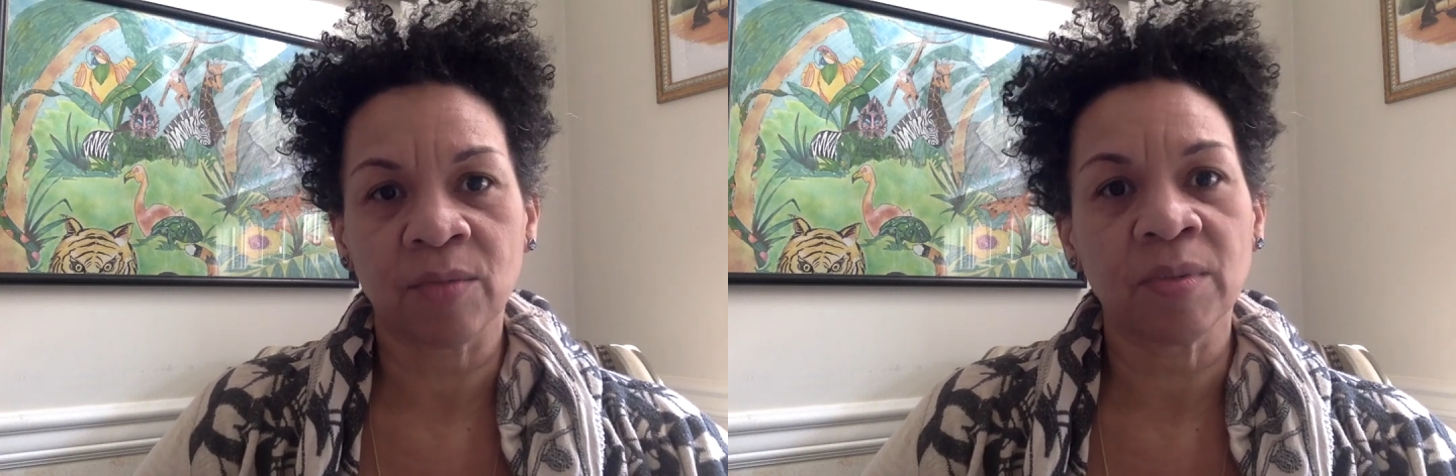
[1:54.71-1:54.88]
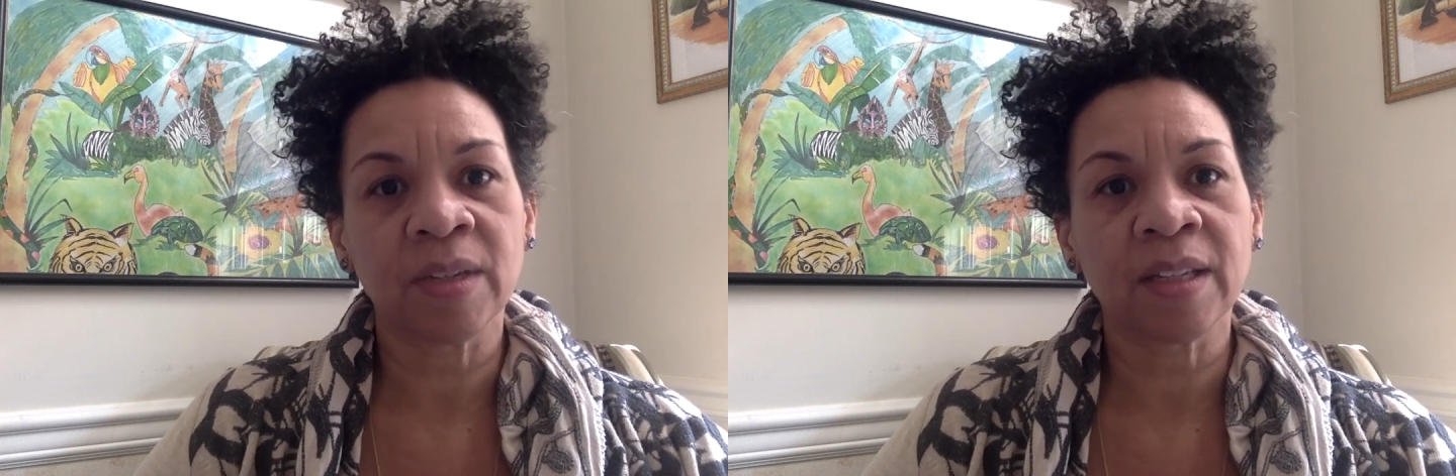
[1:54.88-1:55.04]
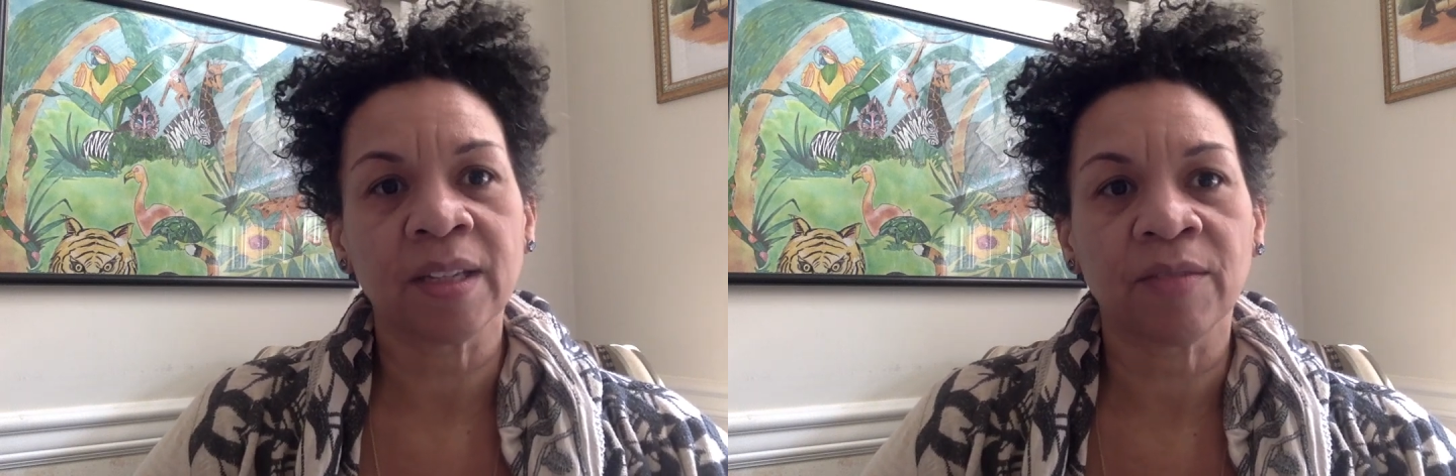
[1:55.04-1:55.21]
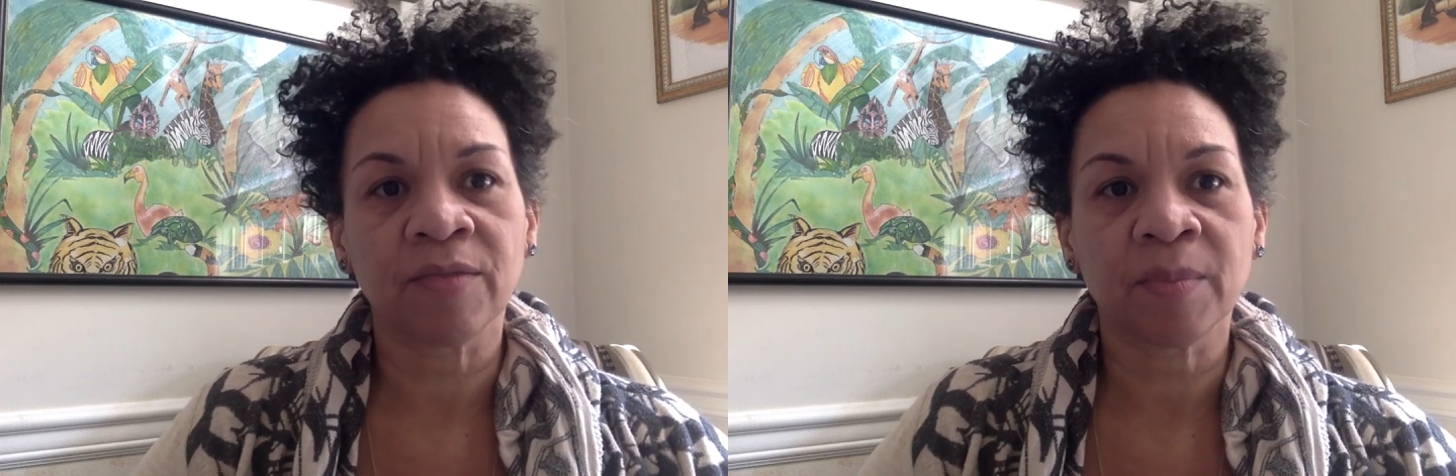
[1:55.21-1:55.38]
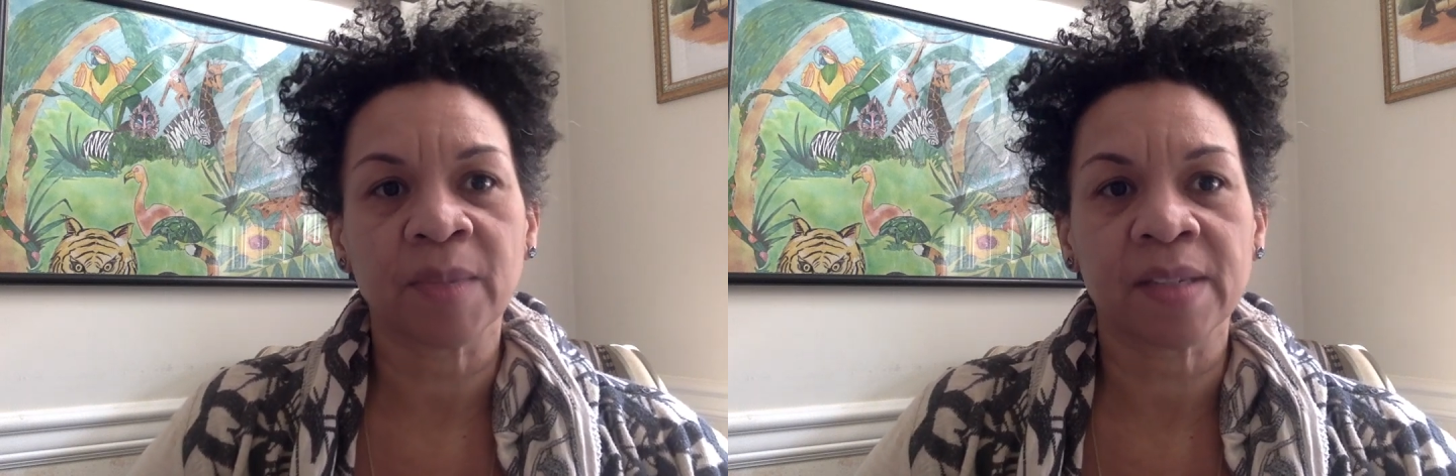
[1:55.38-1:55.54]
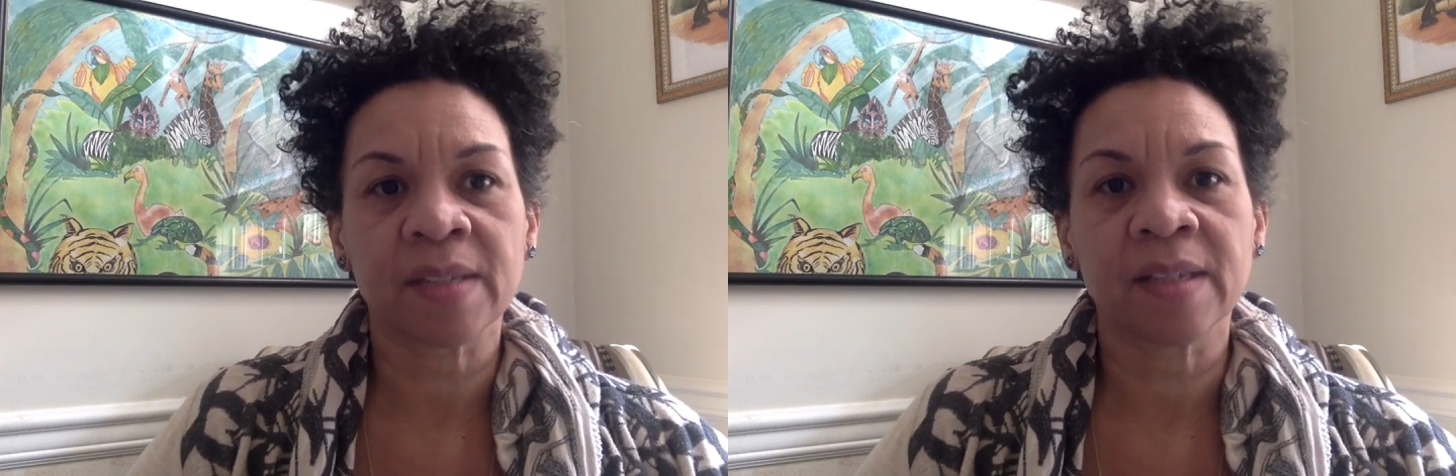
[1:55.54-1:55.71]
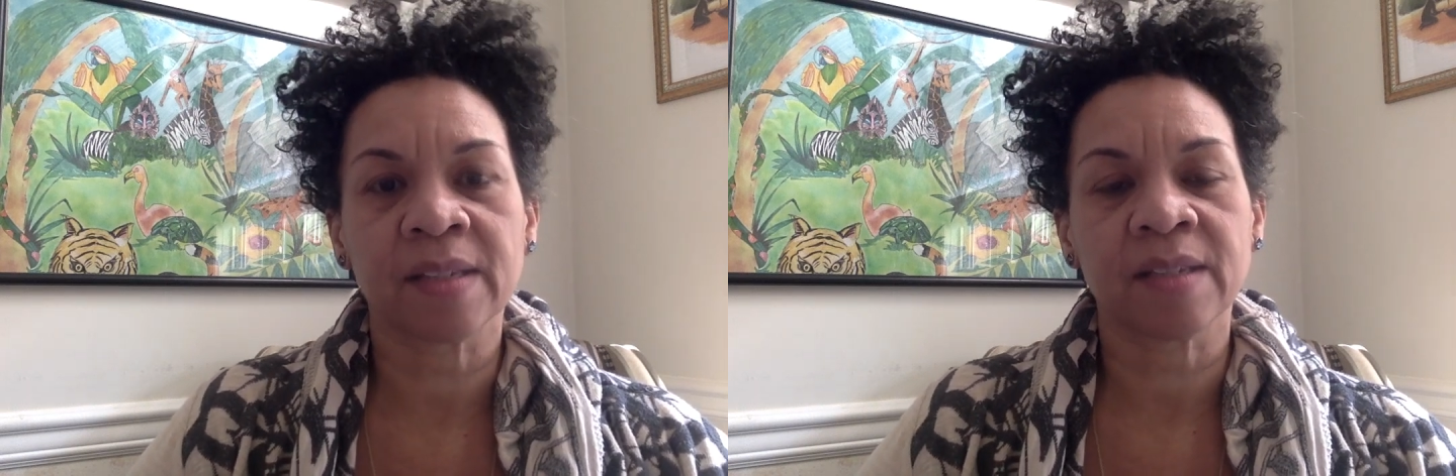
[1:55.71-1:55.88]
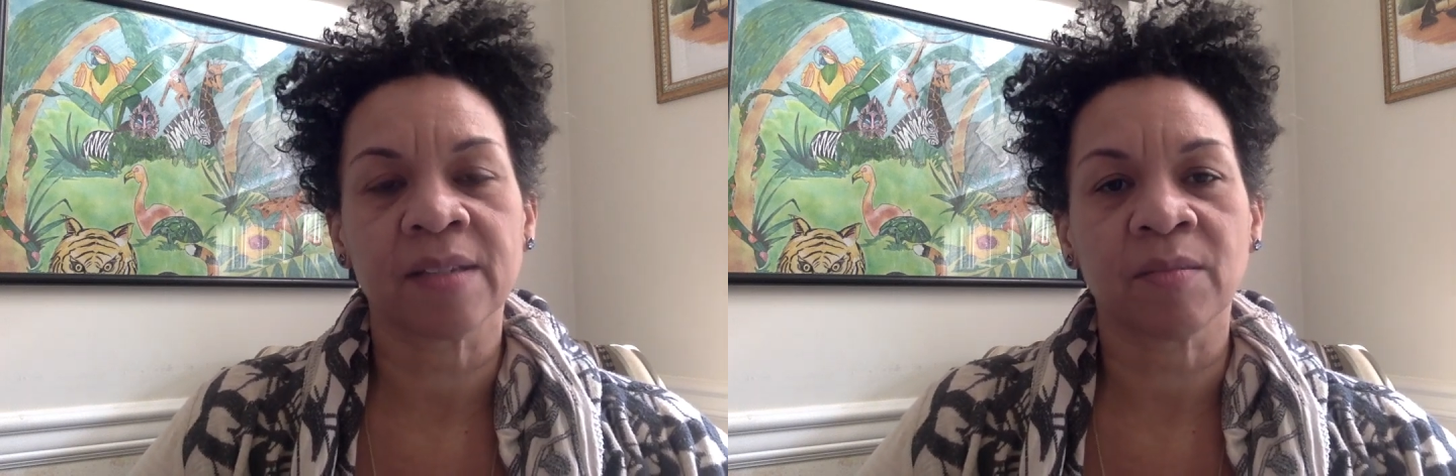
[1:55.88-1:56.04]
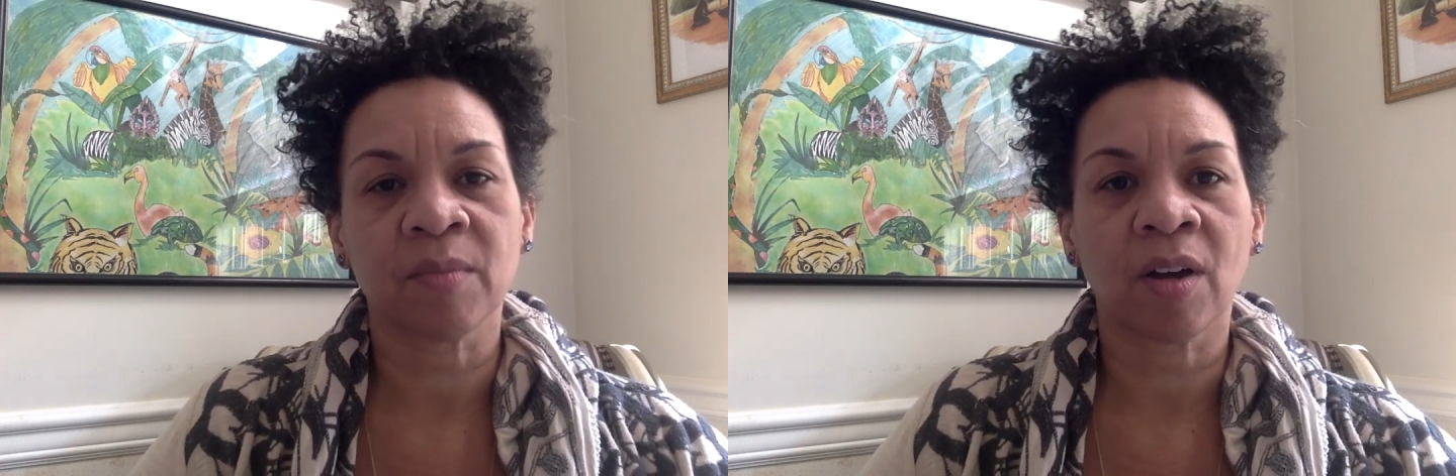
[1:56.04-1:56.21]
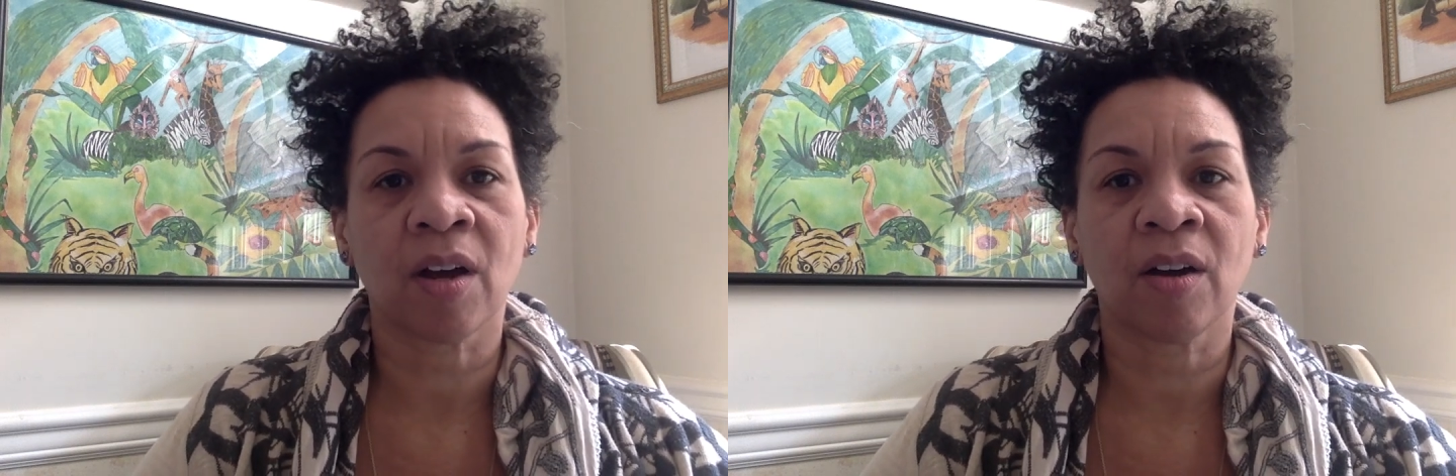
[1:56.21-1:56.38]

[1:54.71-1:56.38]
really from a system